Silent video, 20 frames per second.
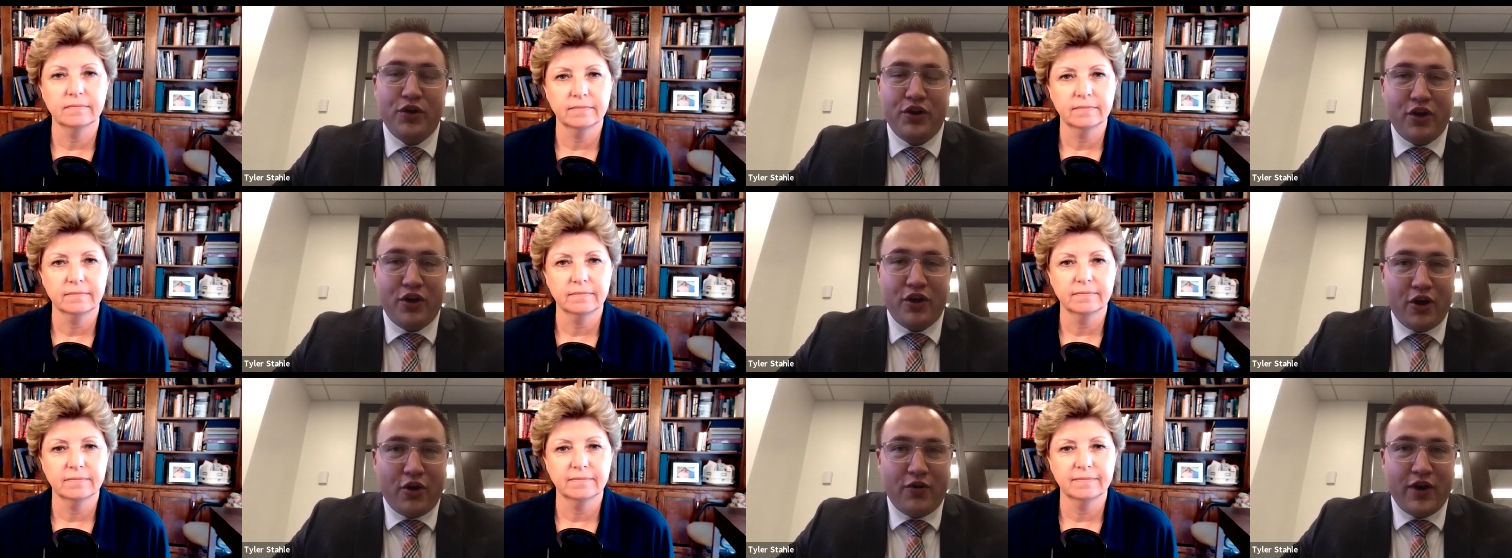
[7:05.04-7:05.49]

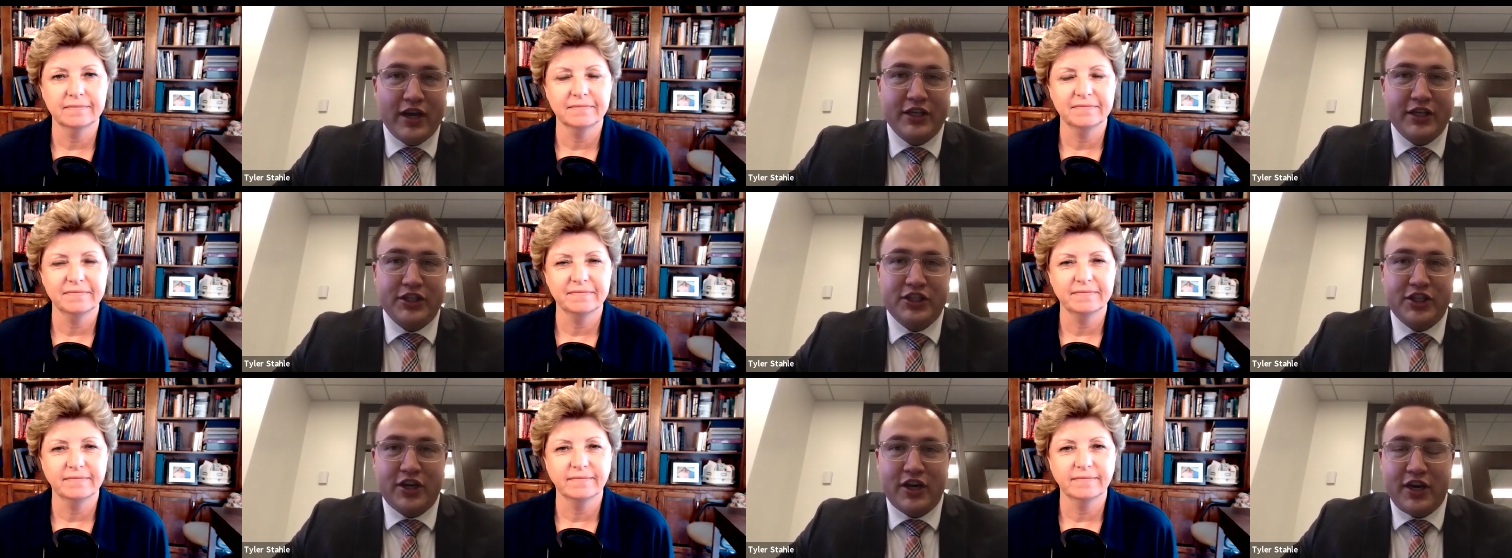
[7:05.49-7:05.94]
Speaker 1: you go to
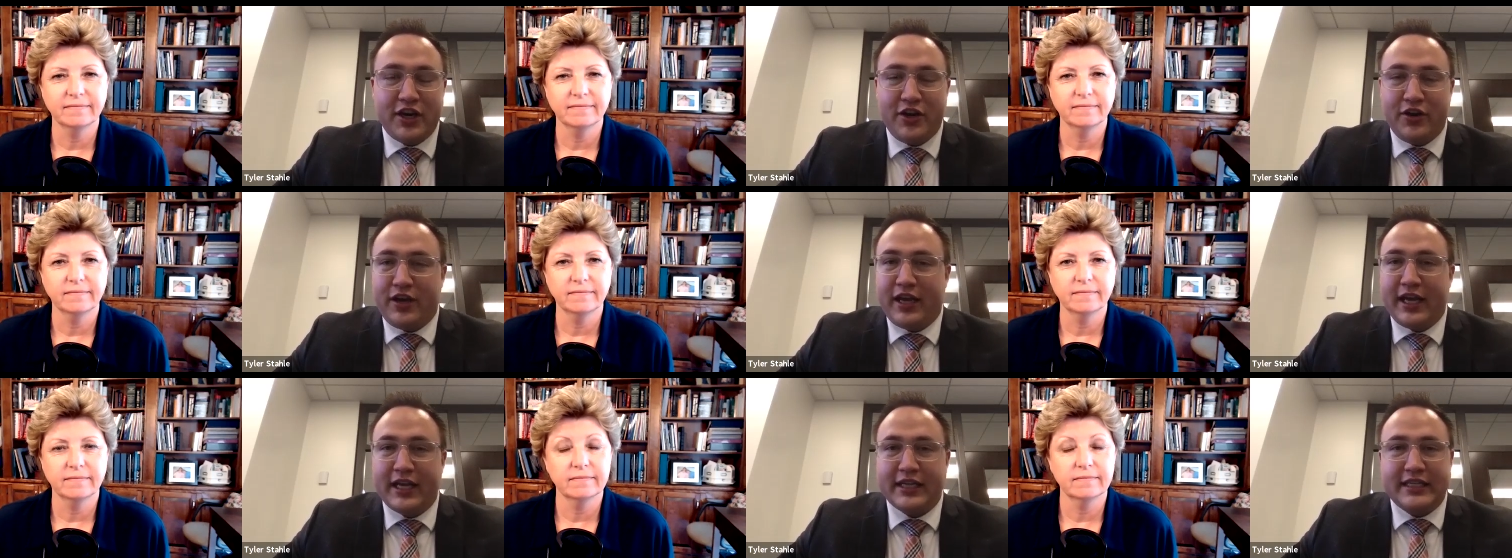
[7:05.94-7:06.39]
register, and
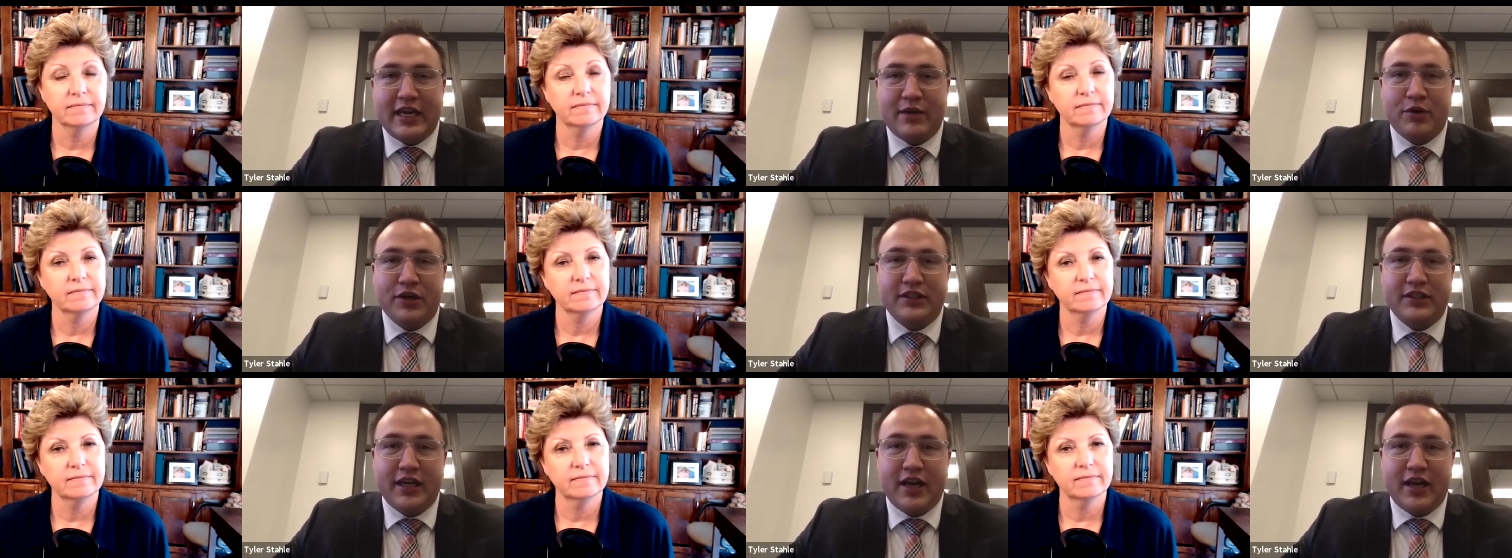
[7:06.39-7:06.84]
you can get
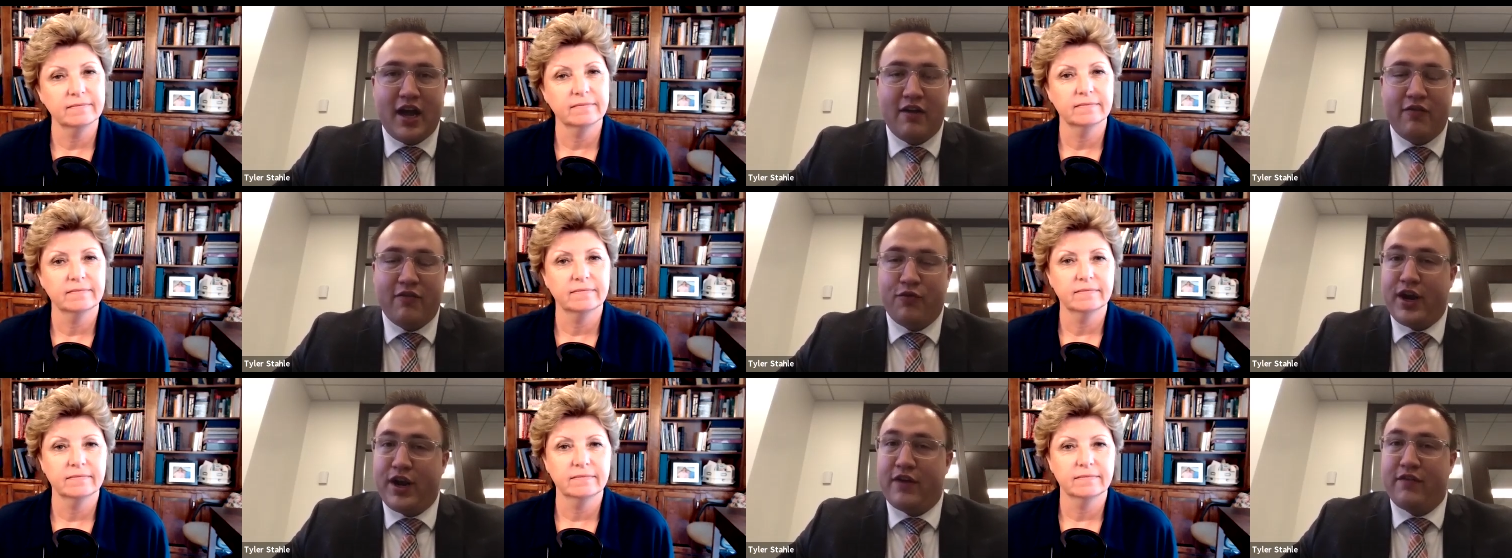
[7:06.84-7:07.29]
10%
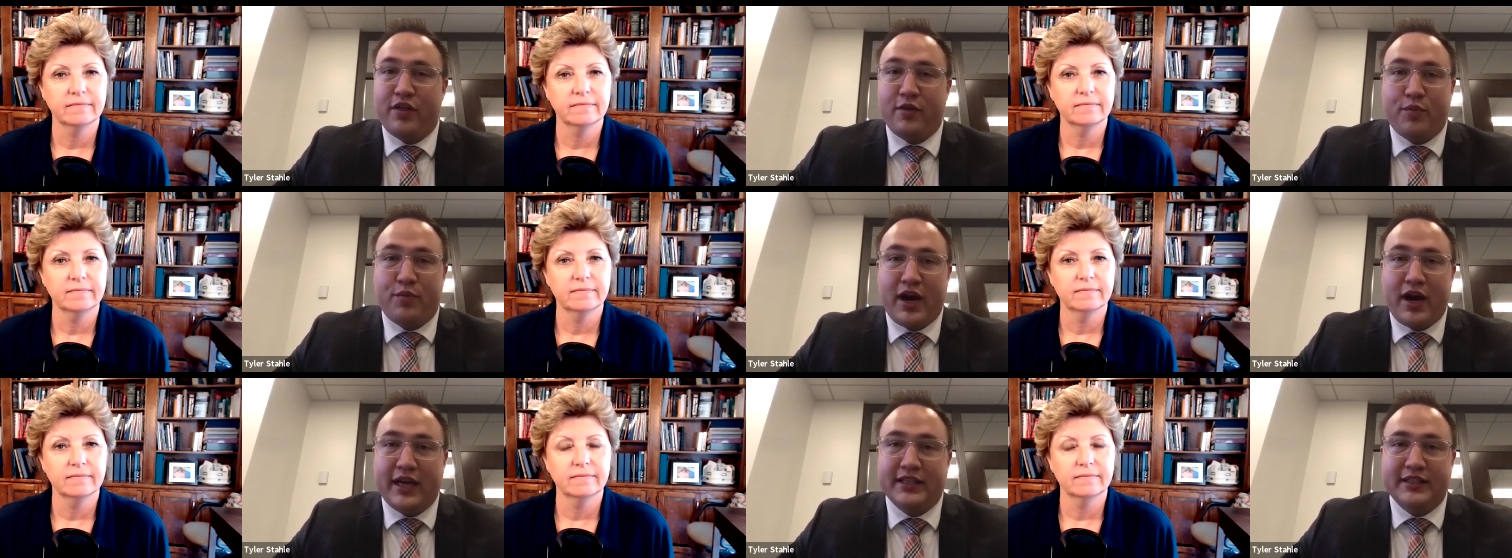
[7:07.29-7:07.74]
off whatever
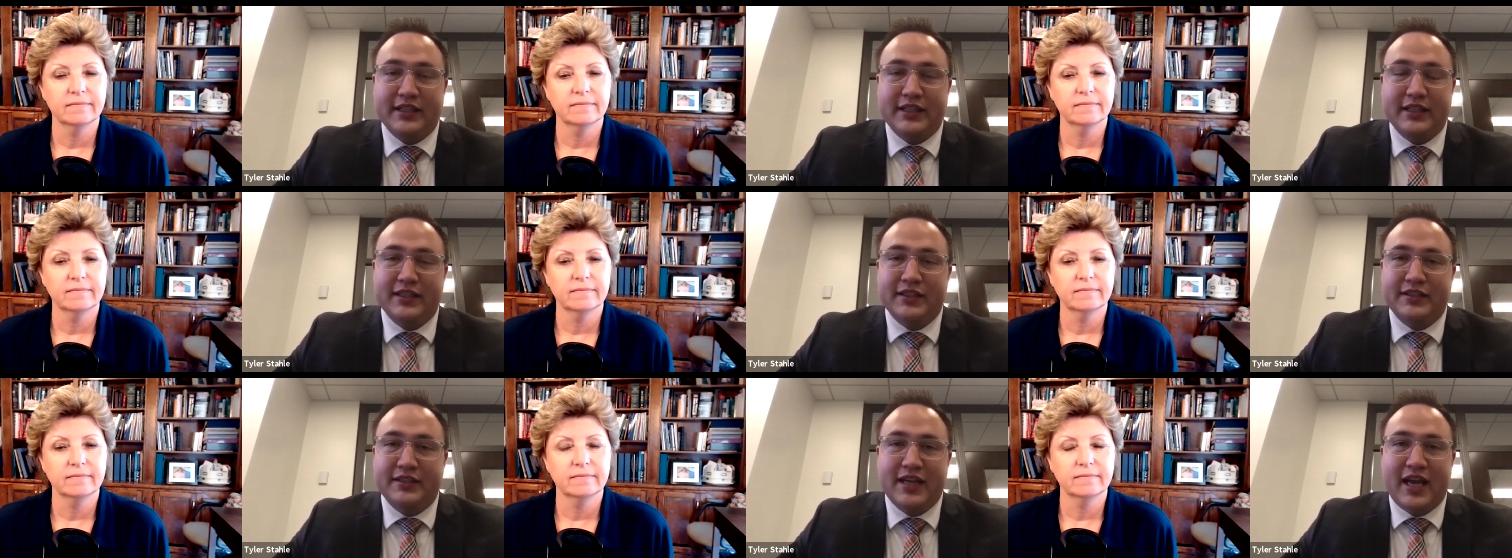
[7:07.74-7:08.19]
the price
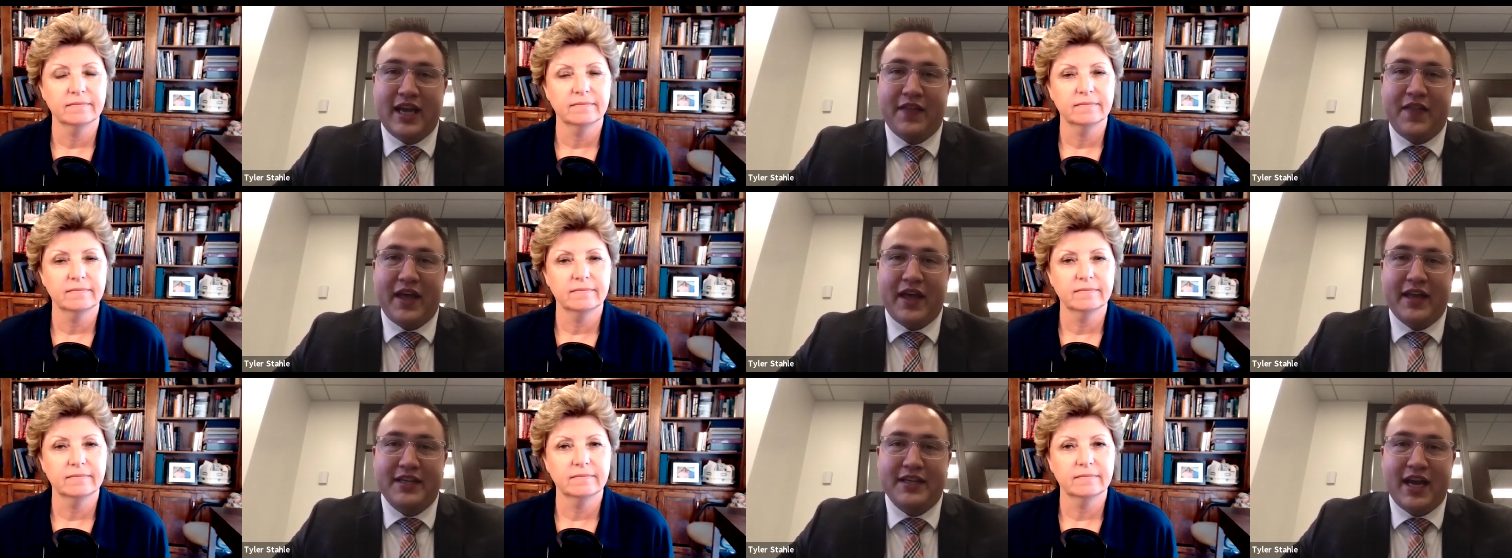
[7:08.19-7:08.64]
is
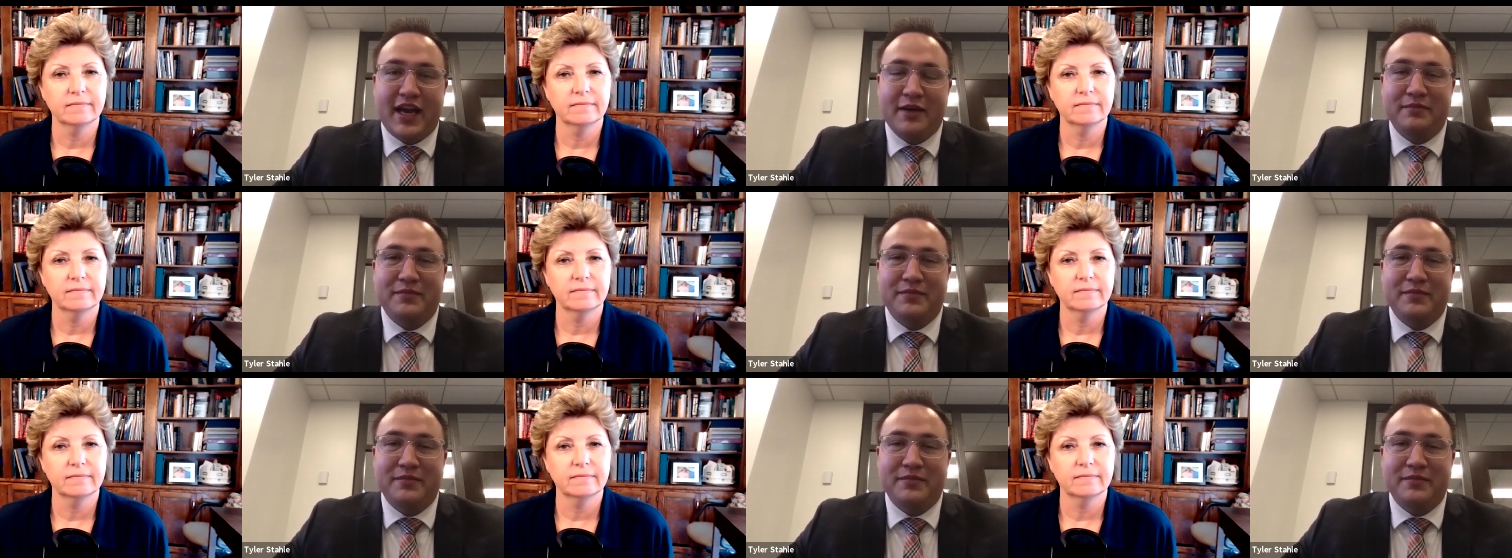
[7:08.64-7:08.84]
at that time.